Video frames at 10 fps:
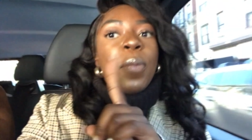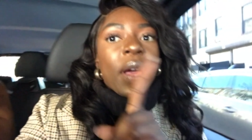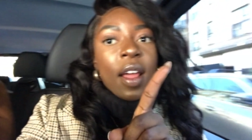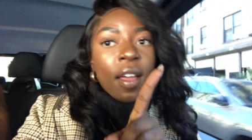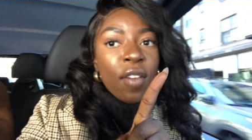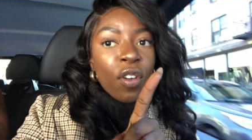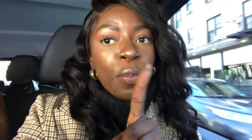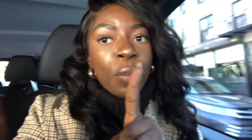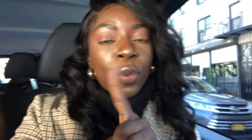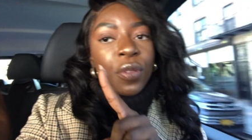But however,
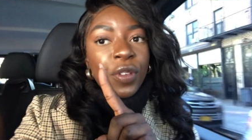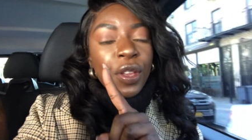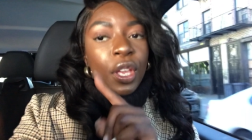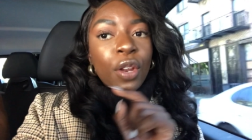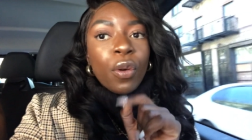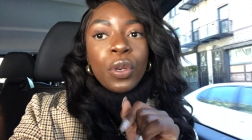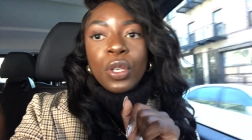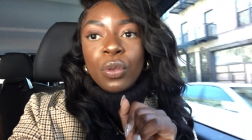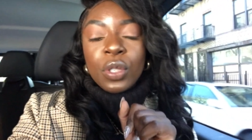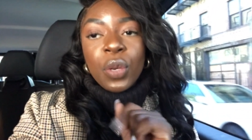remember with Via, you can only
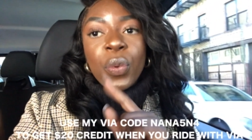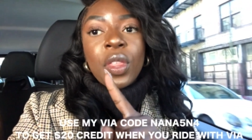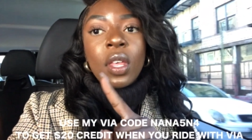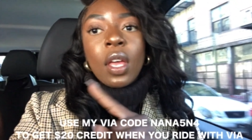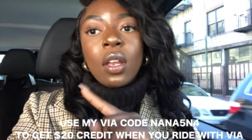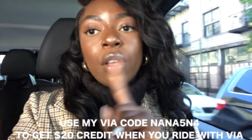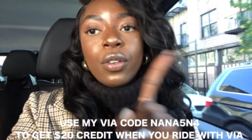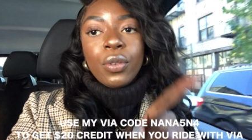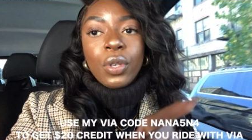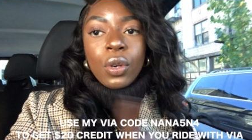use it within
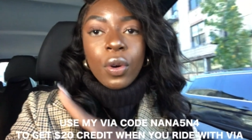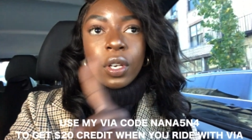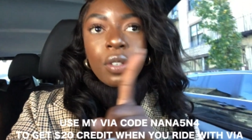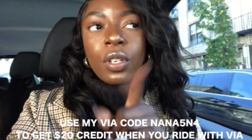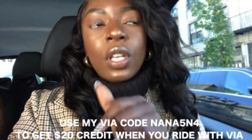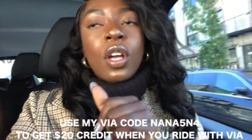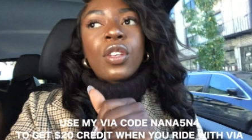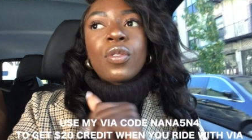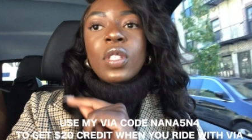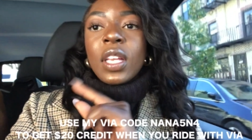New York. You
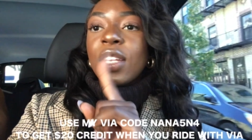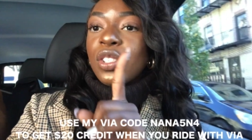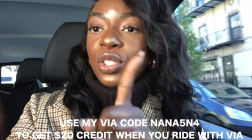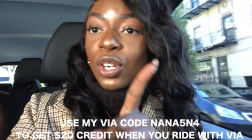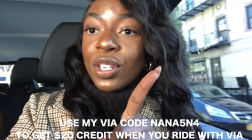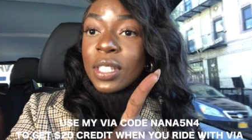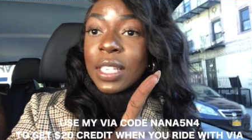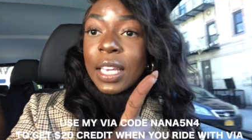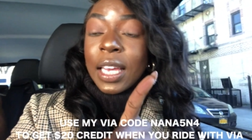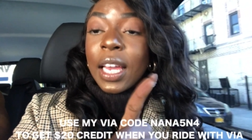cannot use it in
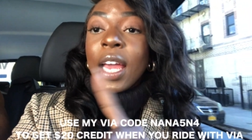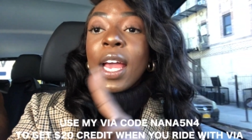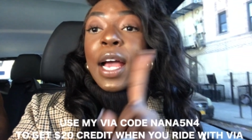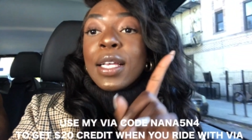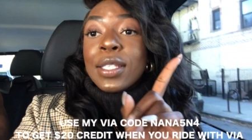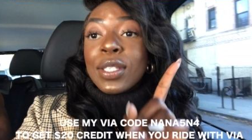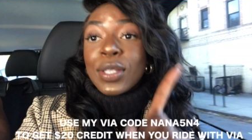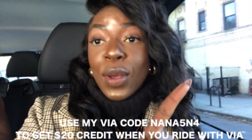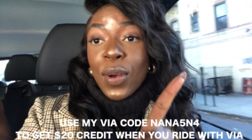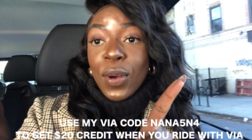Jersey.
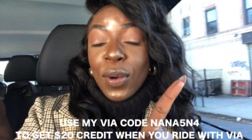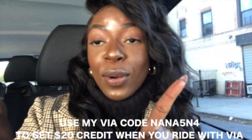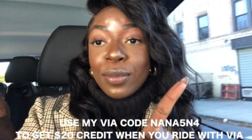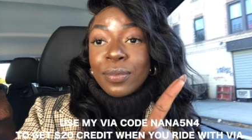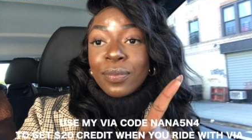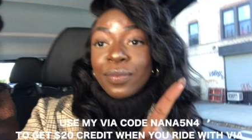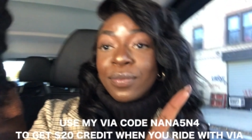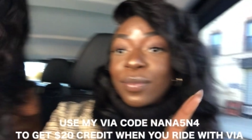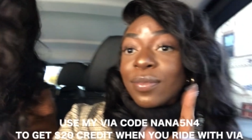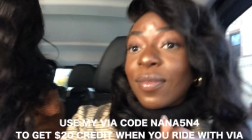So you're teaching me
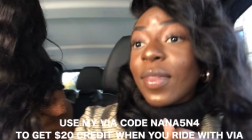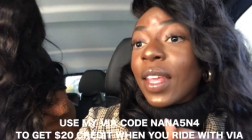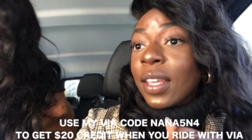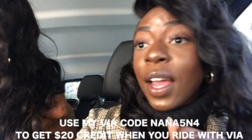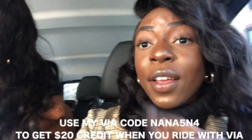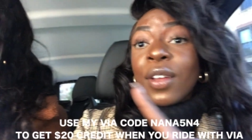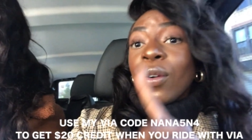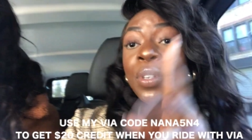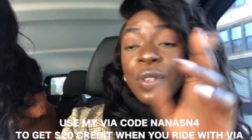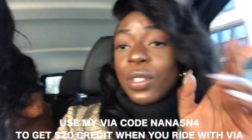too. Yeah, you can
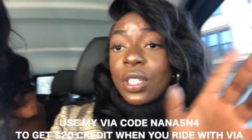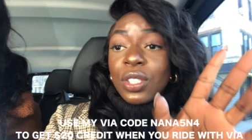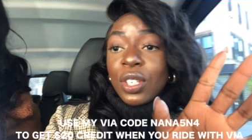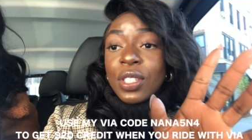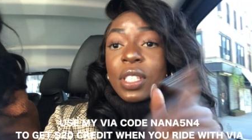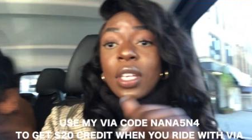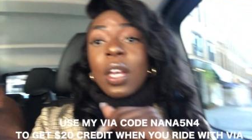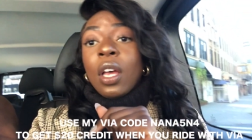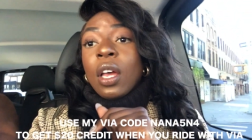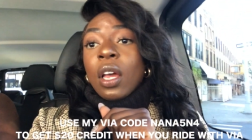only use it in Jersey. Oh,
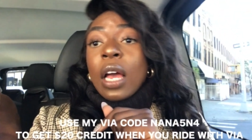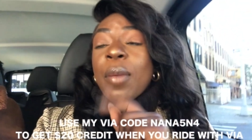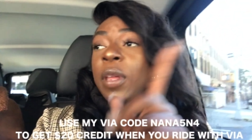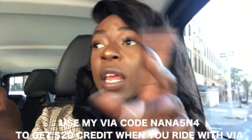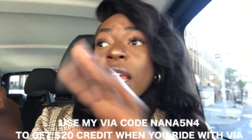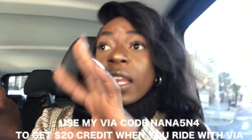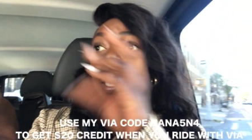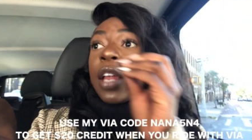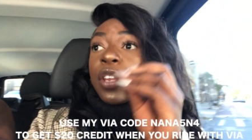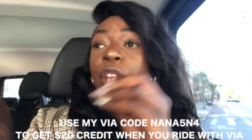actually, I knew that. I mean, in, in,
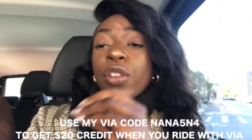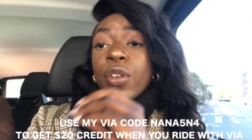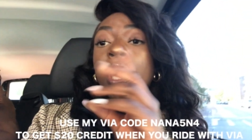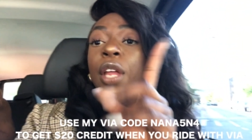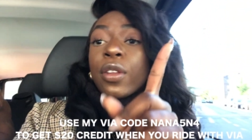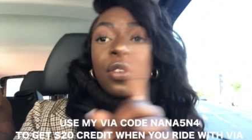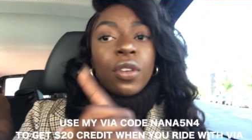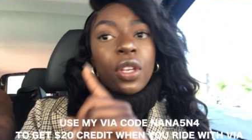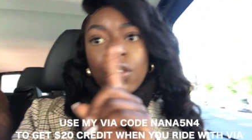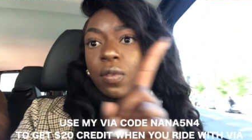in, in Jersey you
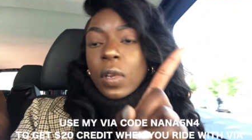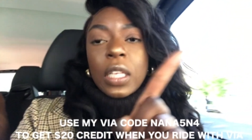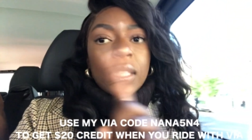can. Yeah,